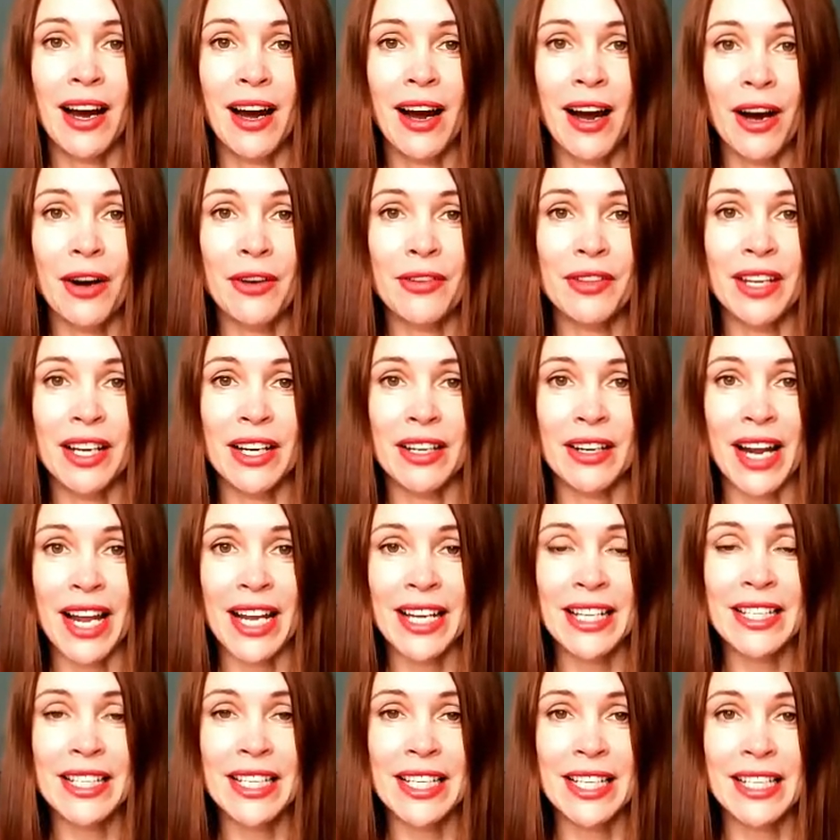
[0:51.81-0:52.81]
how their
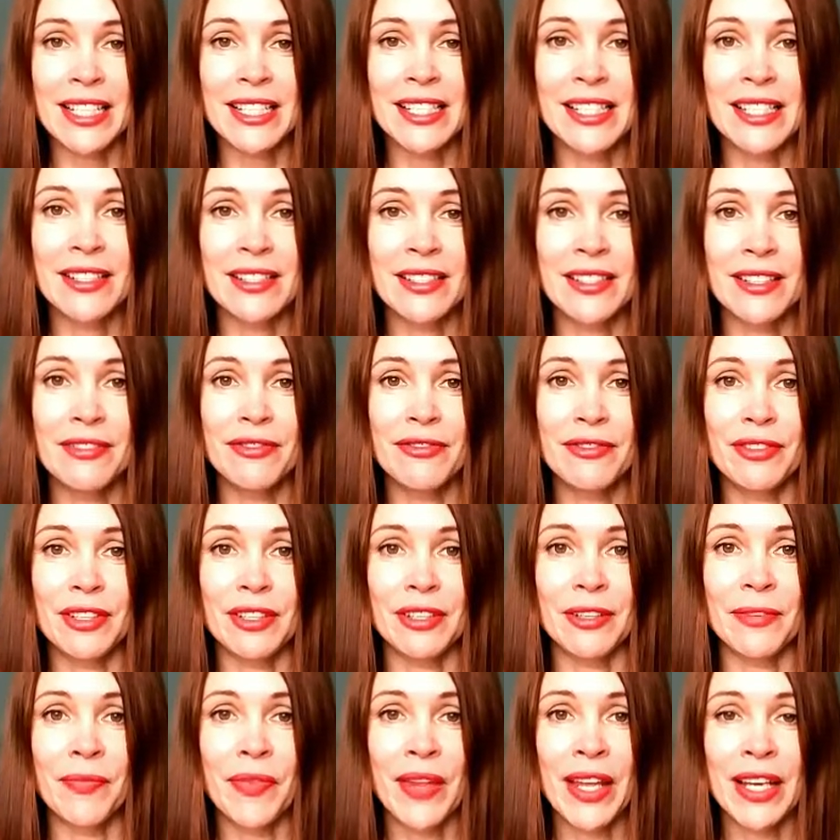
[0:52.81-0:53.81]
endings
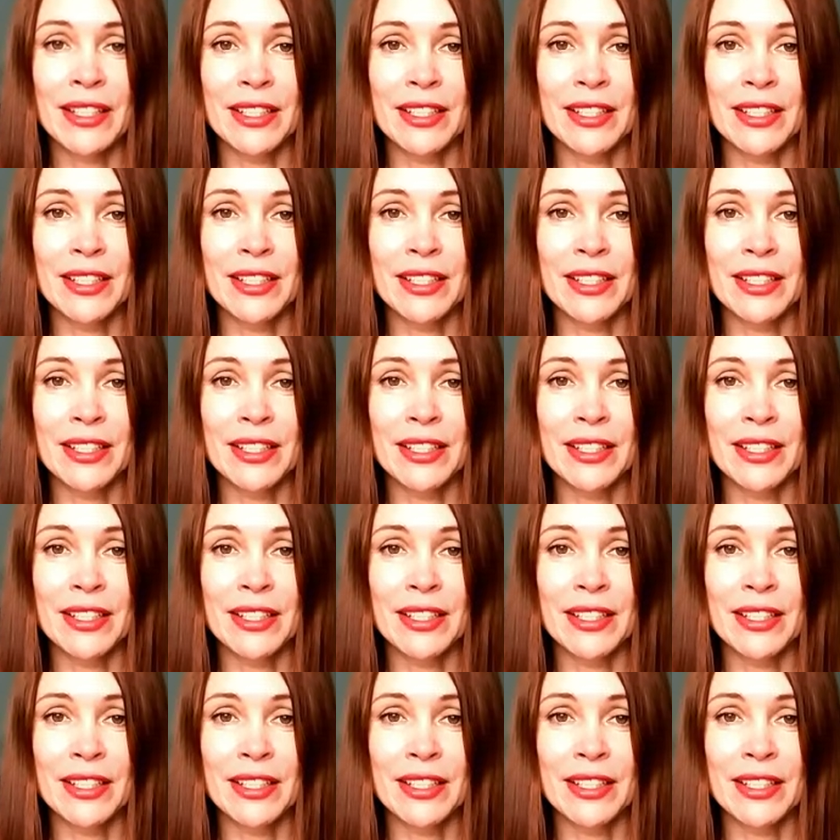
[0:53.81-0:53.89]
differ